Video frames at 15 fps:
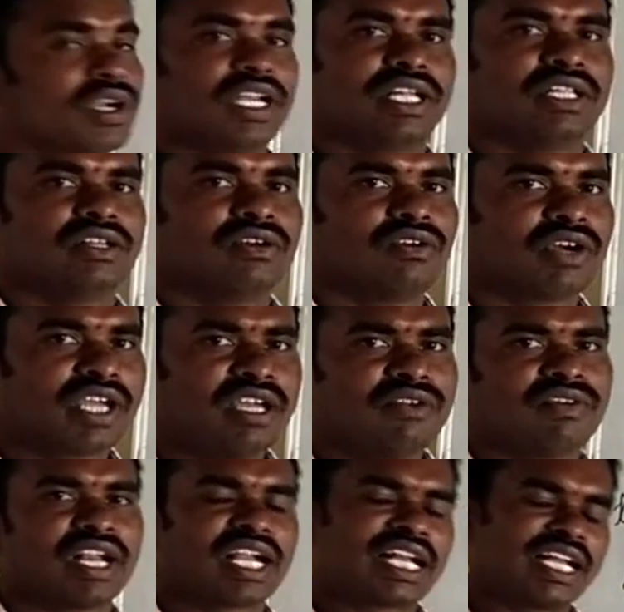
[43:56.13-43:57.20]
Okay, very
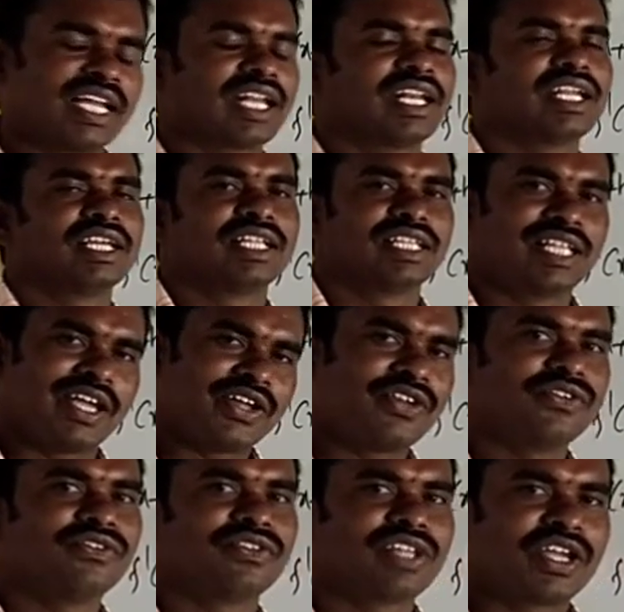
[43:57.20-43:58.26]
clearly. Thank you
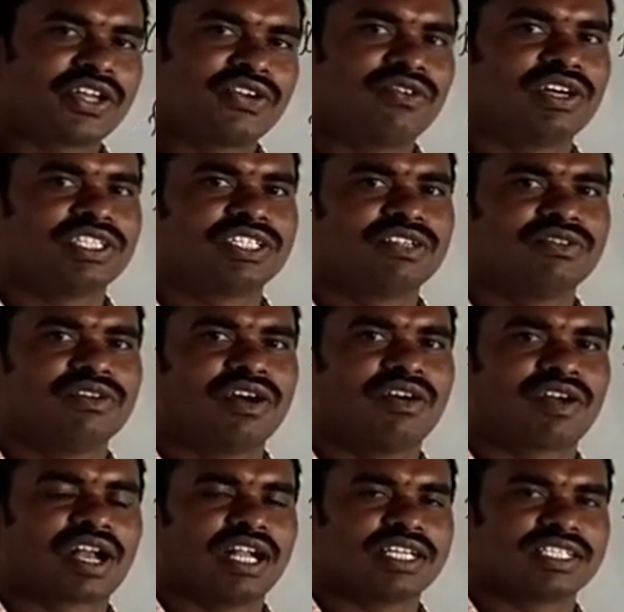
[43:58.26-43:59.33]
for watching our
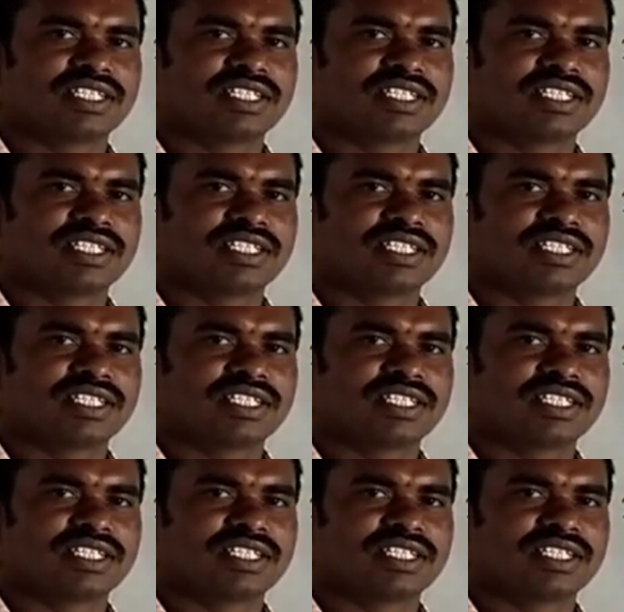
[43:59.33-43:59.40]
classes.